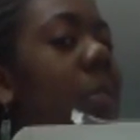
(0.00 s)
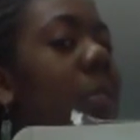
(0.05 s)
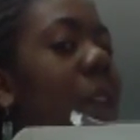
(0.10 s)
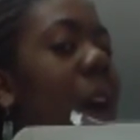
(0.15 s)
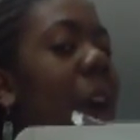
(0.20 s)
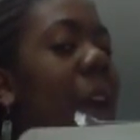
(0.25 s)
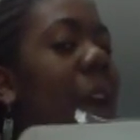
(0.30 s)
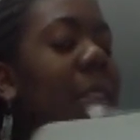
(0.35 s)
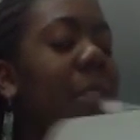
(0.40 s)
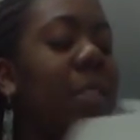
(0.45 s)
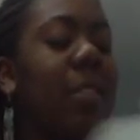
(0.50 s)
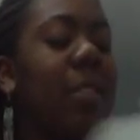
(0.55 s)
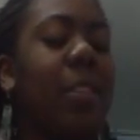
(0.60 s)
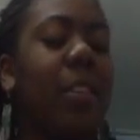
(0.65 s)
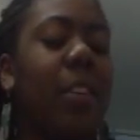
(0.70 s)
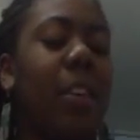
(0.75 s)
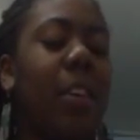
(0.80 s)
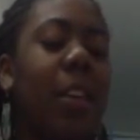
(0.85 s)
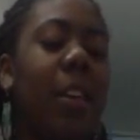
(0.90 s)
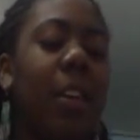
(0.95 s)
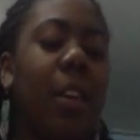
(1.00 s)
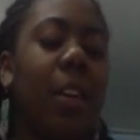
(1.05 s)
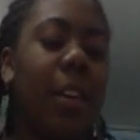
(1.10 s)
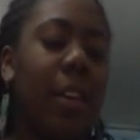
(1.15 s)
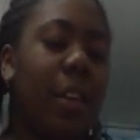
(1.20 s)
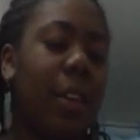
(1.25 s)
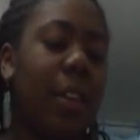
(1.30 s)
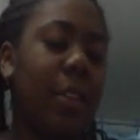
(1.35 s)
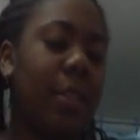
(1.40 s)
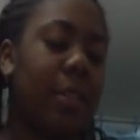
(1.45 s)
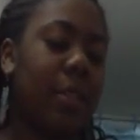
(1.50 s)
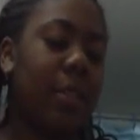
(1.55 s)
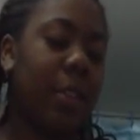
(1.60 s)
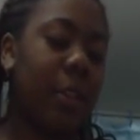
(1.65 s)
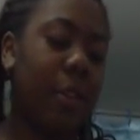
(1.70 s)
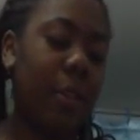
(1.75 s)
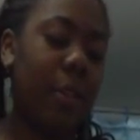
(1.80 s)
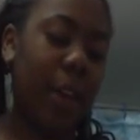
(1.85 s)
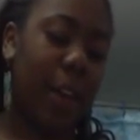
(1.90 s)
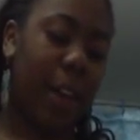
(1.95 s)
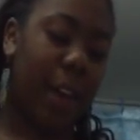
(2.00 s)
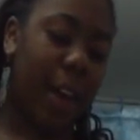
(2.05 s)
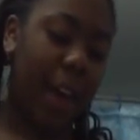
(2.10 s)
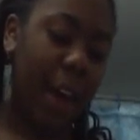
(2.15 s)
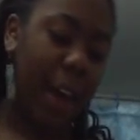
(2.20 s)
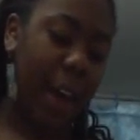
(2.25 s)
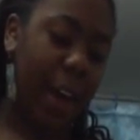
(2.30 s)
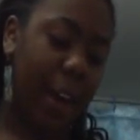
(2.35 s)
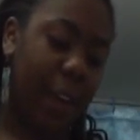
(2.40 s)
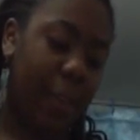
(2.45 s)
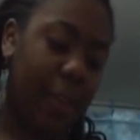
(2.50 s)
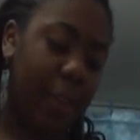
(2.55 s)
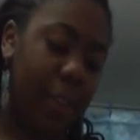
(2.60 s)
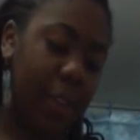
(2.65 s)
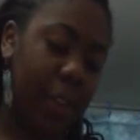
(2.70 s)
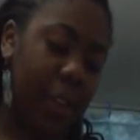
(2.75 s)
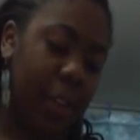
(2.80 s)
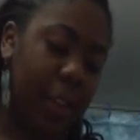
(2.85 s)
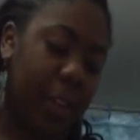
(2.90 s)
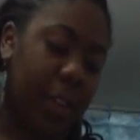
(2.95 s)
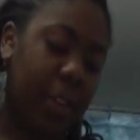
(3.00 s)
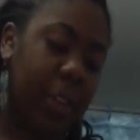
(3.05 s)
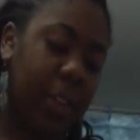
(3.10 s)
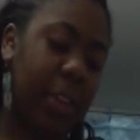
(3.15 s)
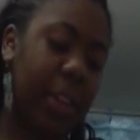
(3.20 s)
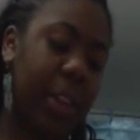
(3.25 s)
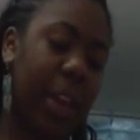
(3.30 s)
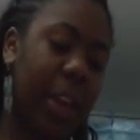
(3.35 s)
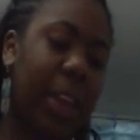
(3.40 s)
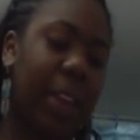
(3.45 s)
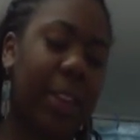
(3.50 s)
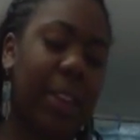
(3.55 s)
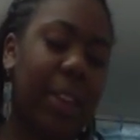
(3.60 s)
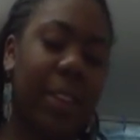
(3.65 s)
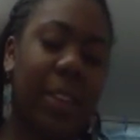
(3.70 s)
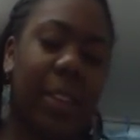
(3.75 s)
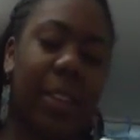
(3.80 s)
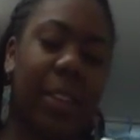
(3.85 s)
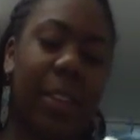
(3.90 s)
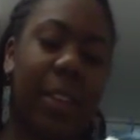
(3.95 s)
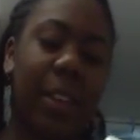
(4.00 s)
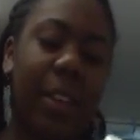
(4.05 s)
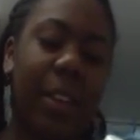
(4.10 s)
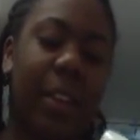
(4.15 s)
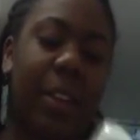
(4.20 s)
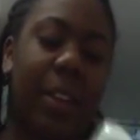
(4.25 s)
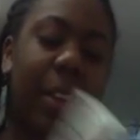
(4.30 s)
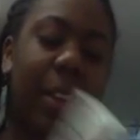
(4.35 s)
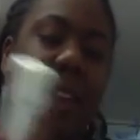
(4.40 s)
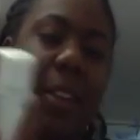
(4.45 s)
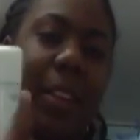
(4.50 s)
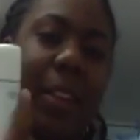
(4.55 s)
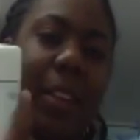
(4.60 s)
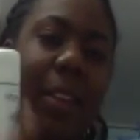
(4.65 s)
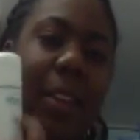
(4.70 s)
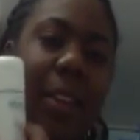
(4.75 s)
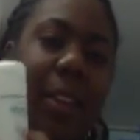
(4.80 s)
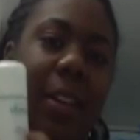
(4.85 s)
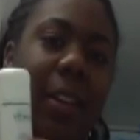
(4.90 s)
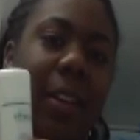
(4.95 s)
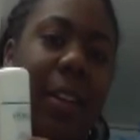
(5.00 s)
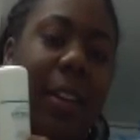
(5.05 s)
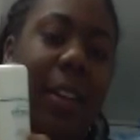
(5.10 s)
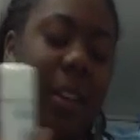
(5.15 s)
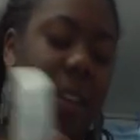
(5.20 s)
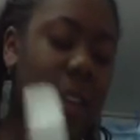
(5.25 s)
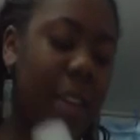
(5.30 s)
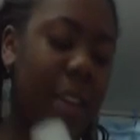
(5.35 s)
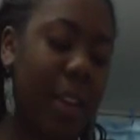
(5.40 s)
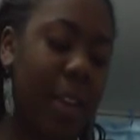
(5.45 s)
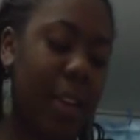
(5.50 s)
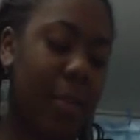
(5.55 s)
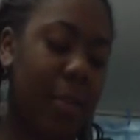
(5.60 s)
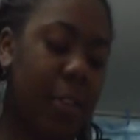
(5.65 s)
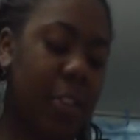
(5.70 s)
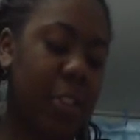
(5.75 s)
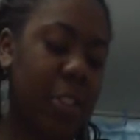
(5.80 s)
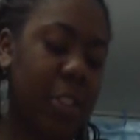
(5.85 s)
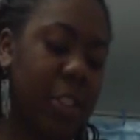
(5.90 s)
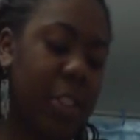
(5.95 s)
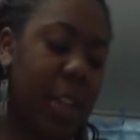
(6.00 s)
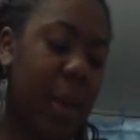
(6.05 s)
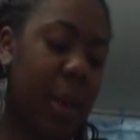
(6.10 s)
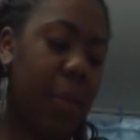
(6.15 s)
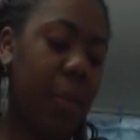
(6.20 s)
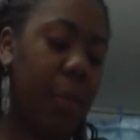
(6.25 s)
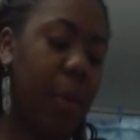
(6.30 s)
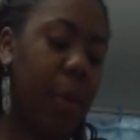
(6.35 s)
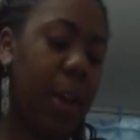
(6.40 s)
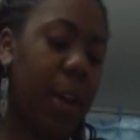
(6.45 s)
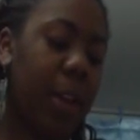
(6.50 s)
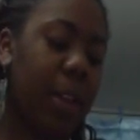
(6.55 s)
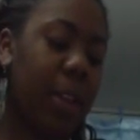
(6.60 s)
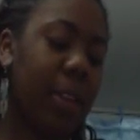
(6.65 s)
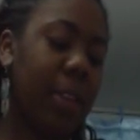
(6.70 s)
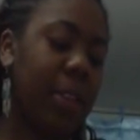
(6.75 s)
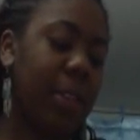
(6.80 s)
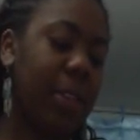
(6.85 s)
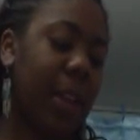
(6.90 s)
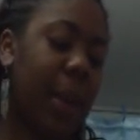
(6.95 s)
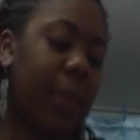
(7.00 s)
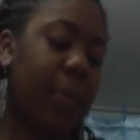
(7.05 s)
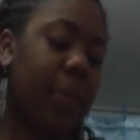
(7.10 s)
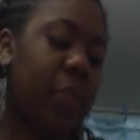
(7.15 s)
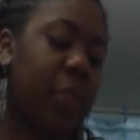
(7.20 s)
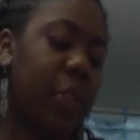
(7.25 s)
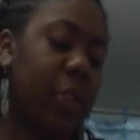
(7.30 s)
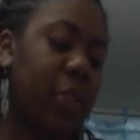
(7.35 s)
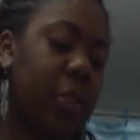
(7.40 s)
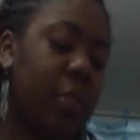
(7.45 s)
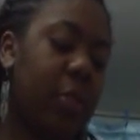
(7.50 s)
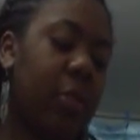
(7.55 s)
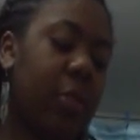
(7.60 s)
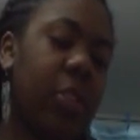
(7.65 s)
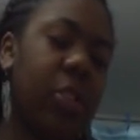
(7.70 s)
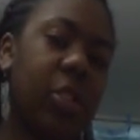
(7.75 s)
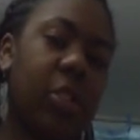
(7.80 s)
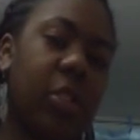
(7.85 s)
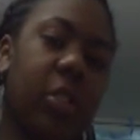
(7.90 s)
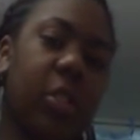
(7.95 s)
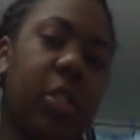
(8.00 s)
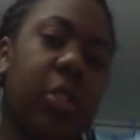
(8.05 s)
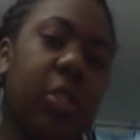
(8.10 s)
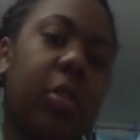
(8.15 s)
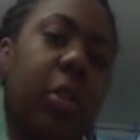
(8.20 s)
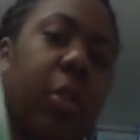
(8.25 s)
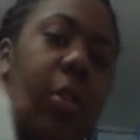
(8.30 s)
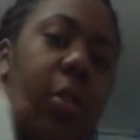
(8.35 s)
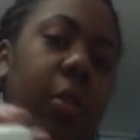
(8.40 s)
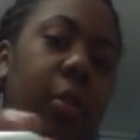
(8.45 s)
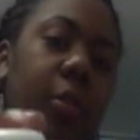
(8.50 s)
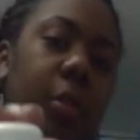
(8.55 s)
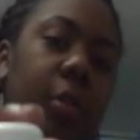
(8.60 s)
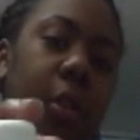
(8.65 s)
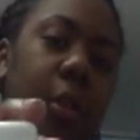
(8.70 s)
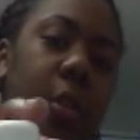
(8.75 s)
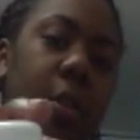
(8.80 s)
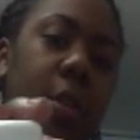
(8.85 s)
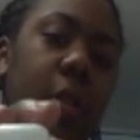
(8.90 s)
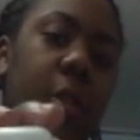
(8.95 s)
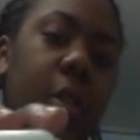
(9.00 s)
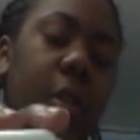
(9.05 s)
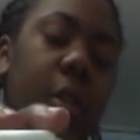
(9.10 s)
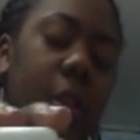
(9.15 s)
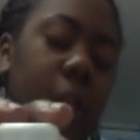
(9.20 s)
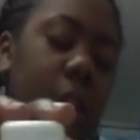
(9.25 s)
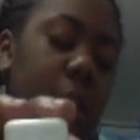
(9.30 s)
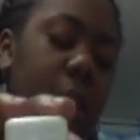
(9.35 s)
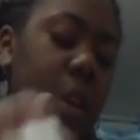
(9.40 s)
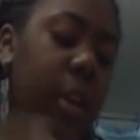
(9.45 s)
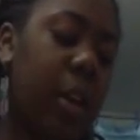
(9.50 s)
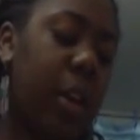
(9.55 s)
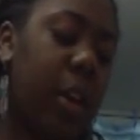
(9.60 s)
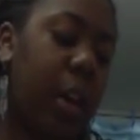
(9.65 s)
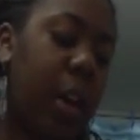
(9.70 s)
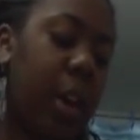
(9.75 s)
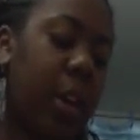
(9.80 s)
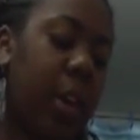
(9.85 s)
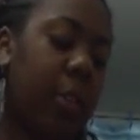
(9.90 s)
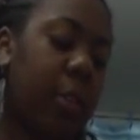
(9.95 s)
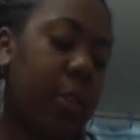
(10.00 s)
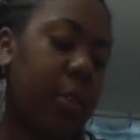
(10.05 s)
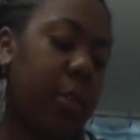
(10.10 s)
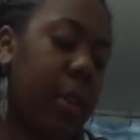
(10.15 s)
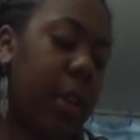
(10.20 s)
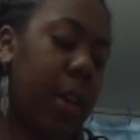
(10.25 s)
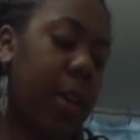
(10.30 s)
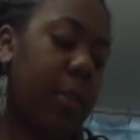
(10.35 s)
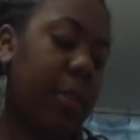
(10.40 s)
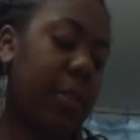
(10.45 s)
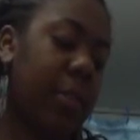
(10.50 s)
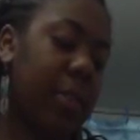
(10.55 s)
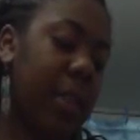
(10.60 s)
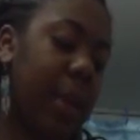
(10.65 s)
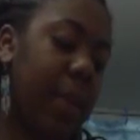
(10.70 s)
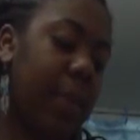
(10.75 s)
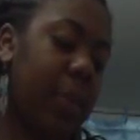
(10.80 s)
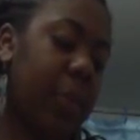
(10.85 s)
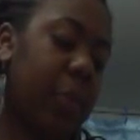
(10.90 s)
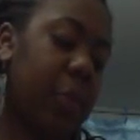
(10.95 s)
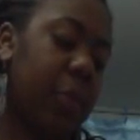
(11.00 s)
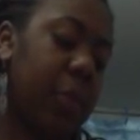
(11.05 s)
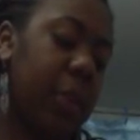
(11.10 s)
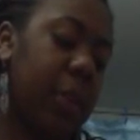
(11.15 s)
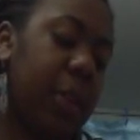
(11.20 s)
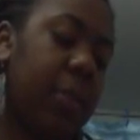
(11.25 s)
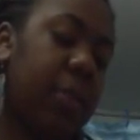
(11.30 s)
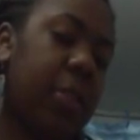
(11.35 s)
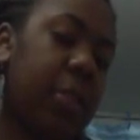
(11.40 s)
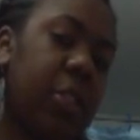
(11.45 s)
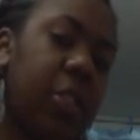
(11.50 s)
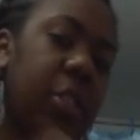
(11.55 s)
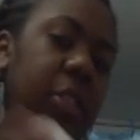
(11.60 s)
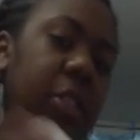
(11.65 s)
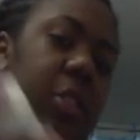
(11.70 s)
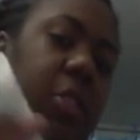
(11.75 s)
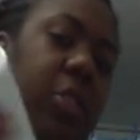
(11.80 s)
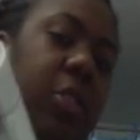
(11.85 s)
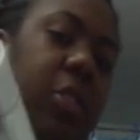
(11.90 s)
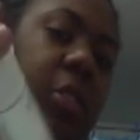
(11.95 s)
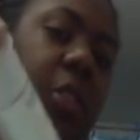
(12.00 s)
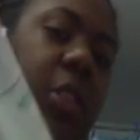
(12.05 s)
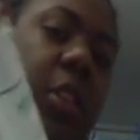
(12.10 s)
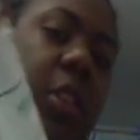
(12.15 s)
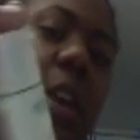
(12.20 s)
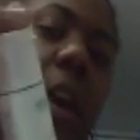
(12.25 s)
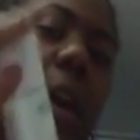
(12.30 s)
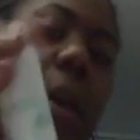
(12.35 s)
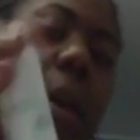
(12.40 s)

last. So I have the cleanser, which is step one, step two, which is the toner. I also have step three, which is the